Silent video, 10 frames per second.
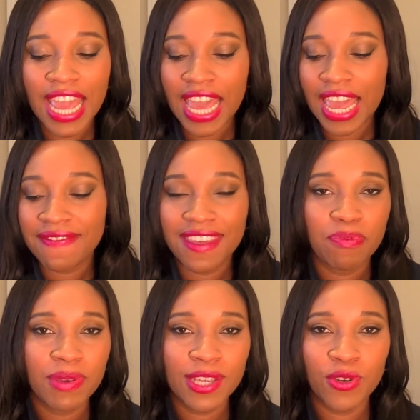and
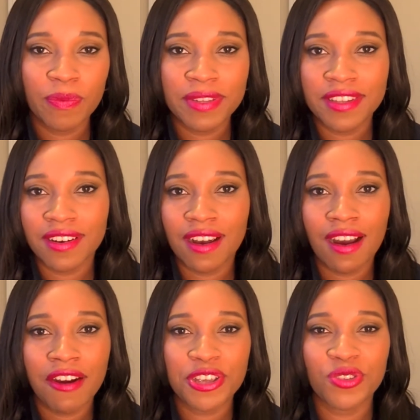they pick you up in their
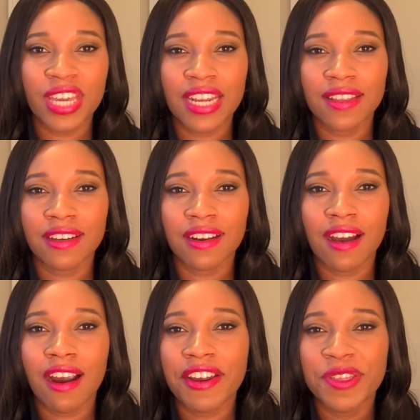car and you get in their
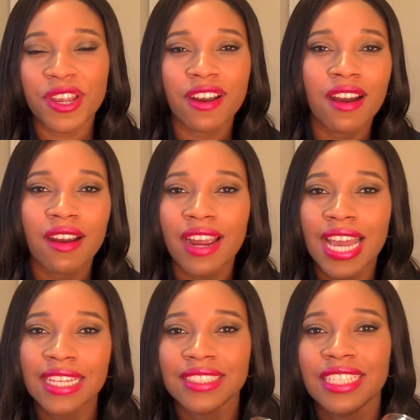car and their car
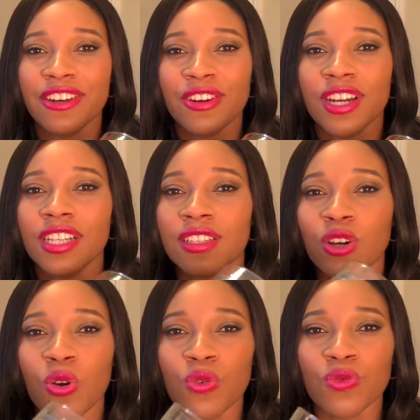has their
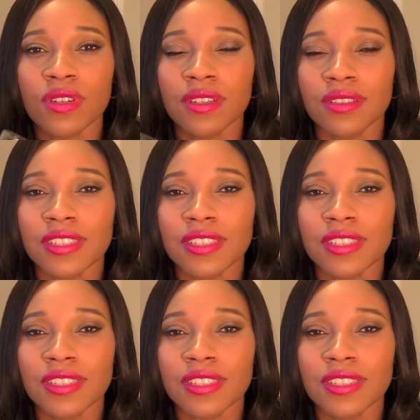cologne